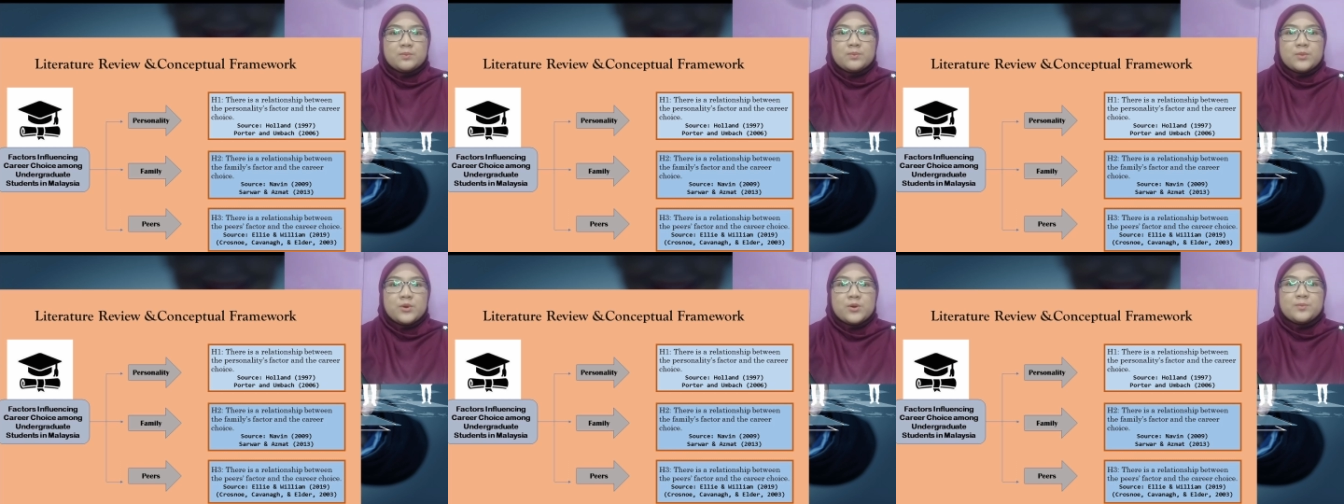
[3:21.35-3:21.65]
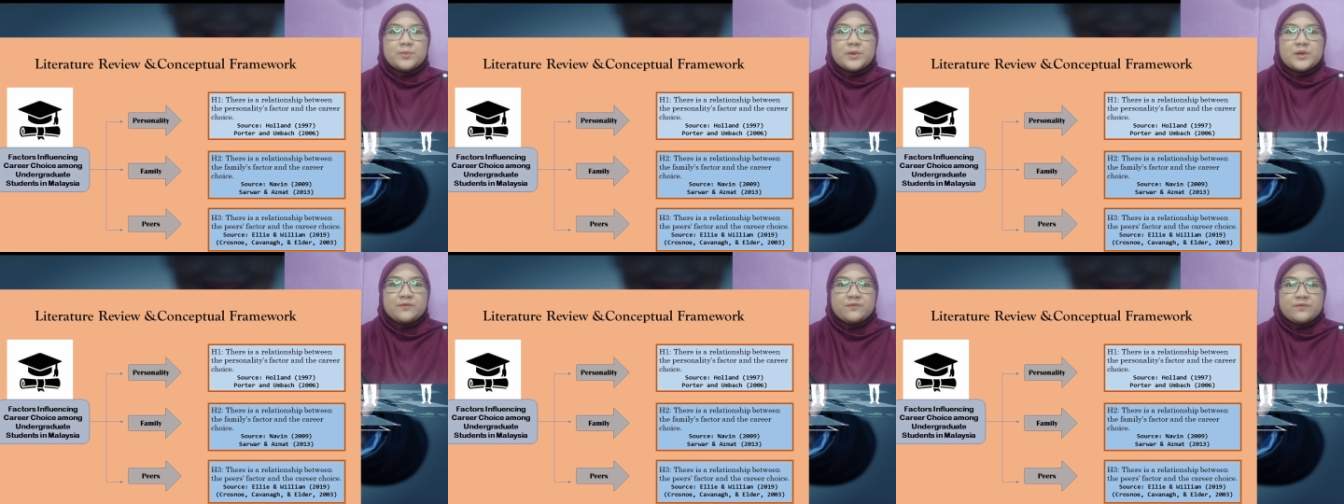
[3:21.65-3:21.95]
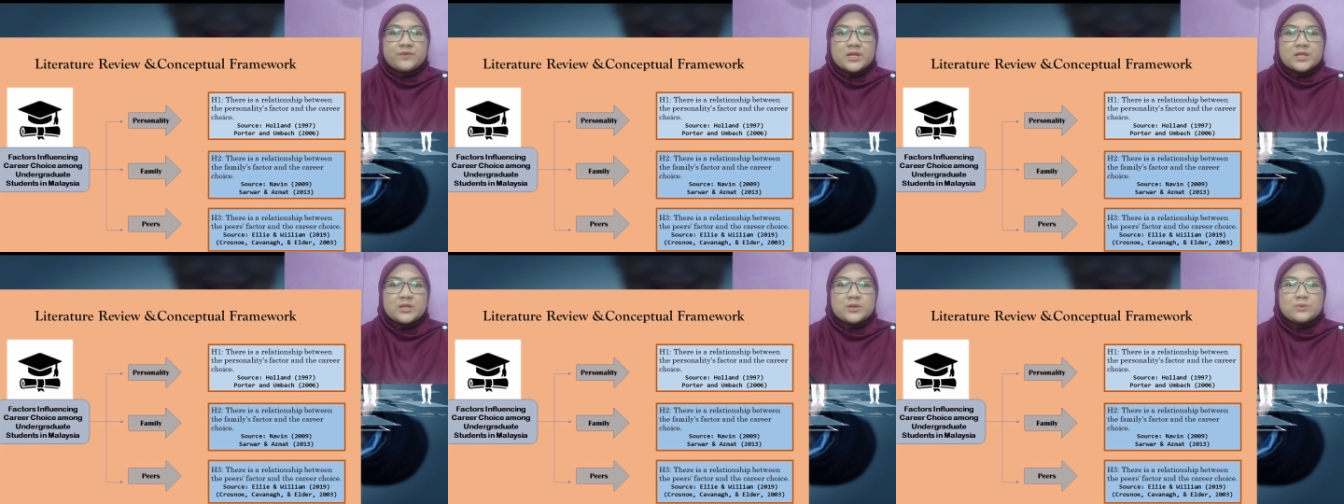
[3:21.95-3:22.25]
more
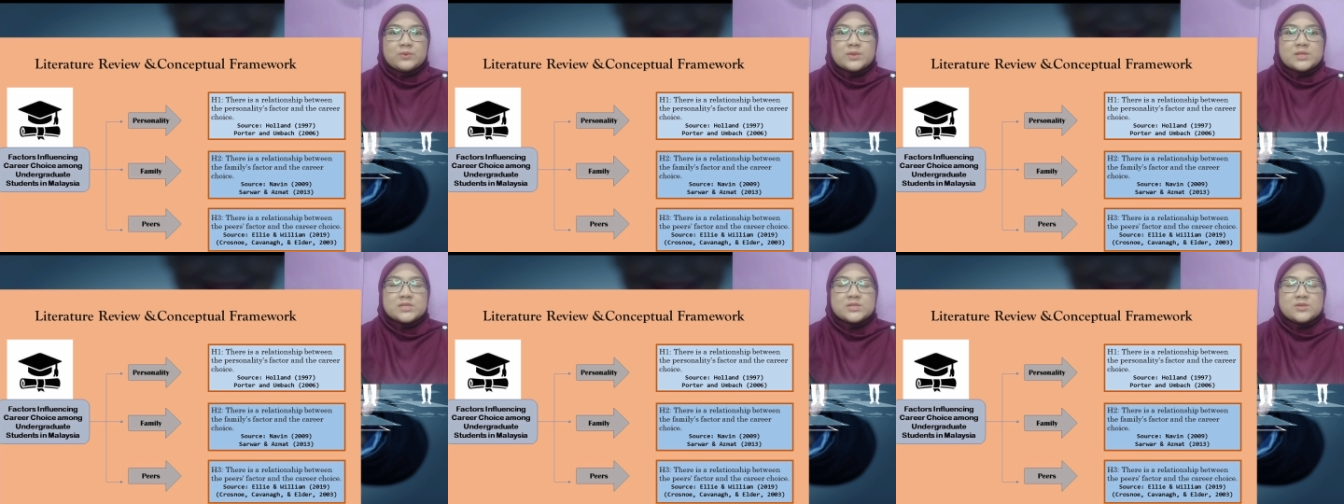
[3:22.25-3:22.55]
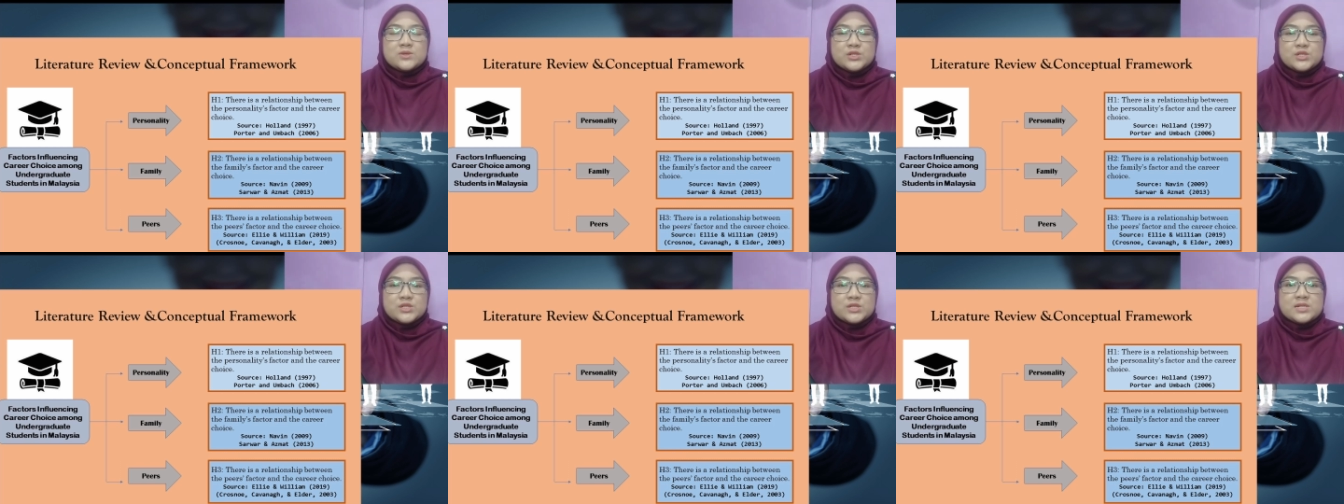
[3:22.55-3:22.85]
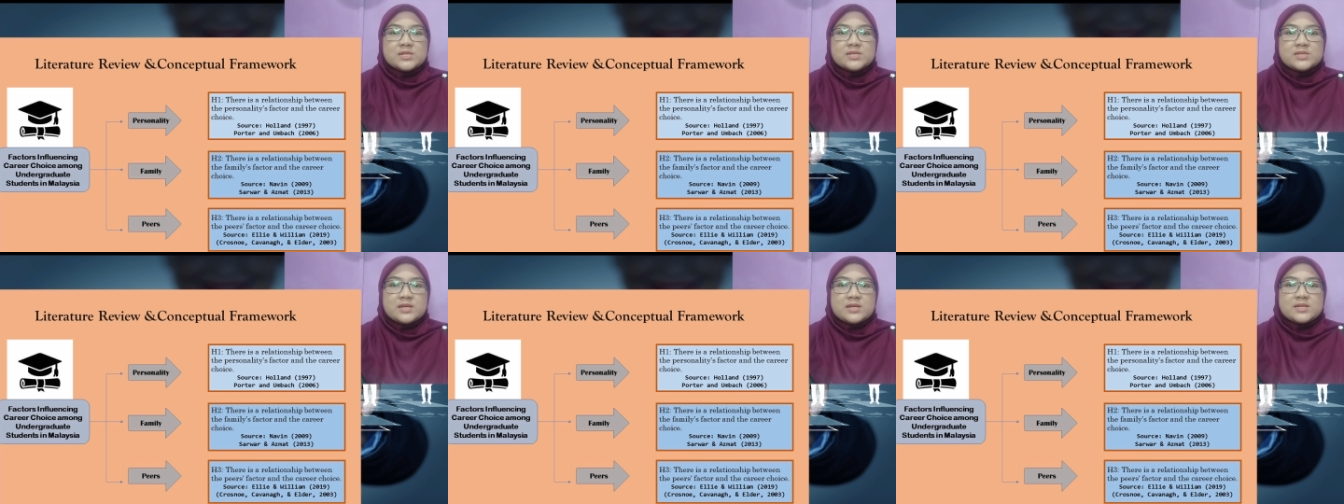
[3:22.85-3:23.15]
preferred towards
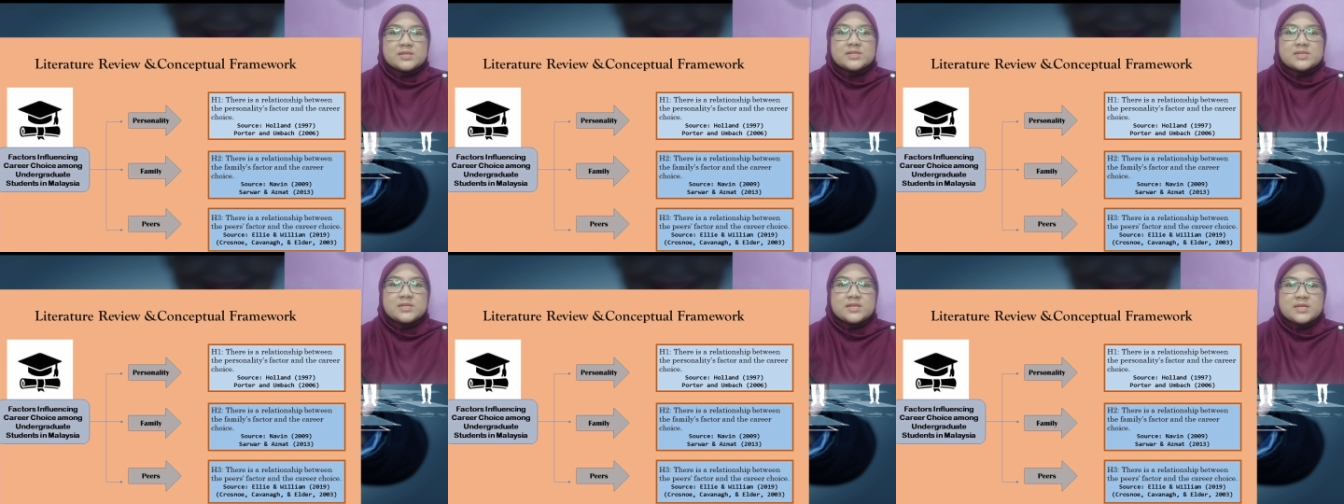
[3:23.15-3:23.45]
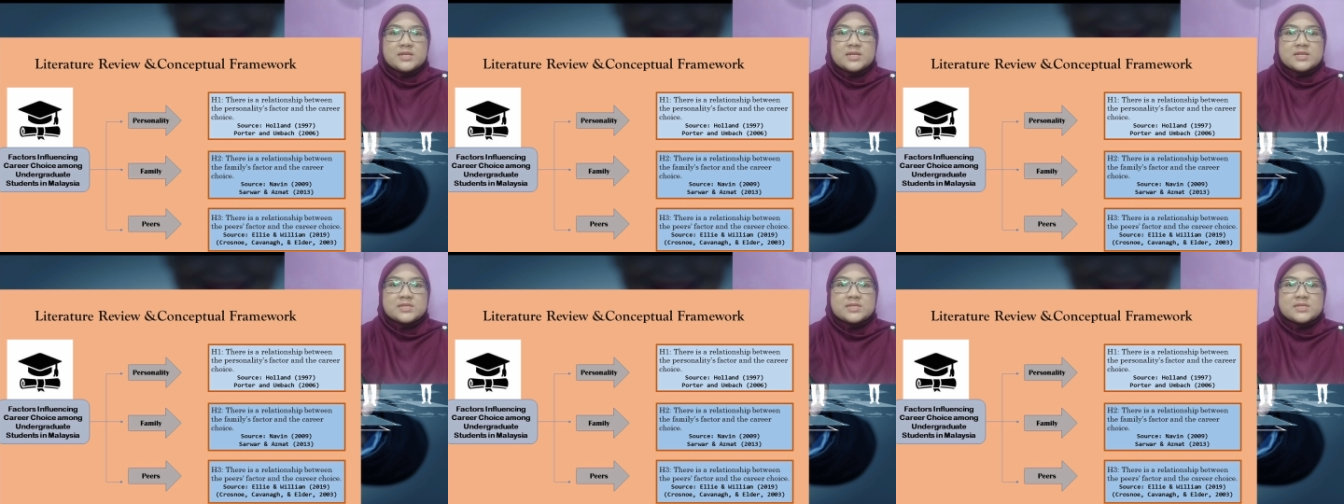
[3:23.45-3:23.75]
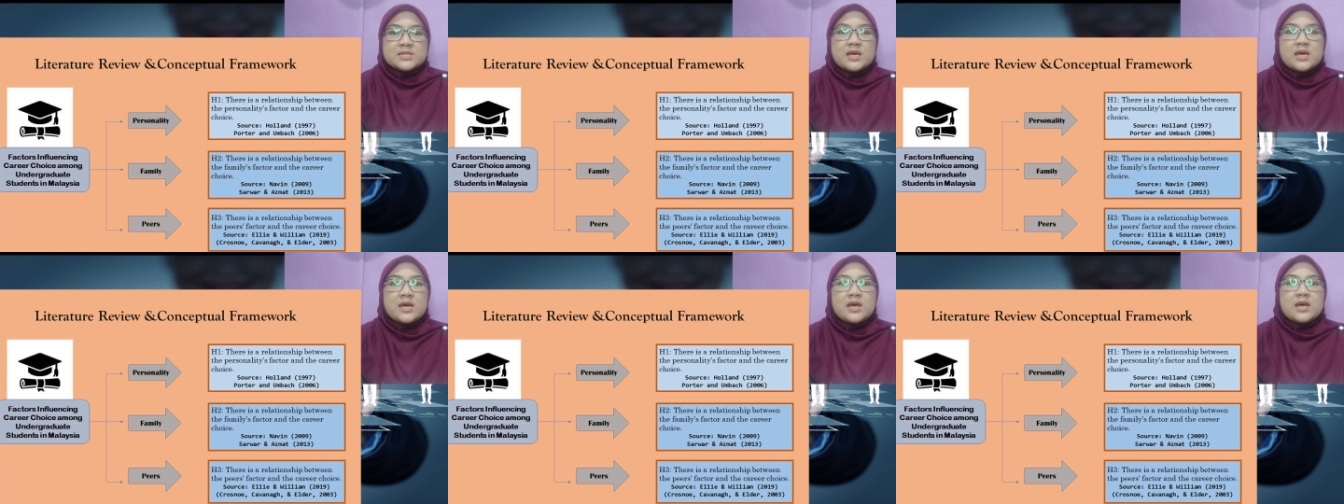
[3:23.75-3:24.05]
social science studies.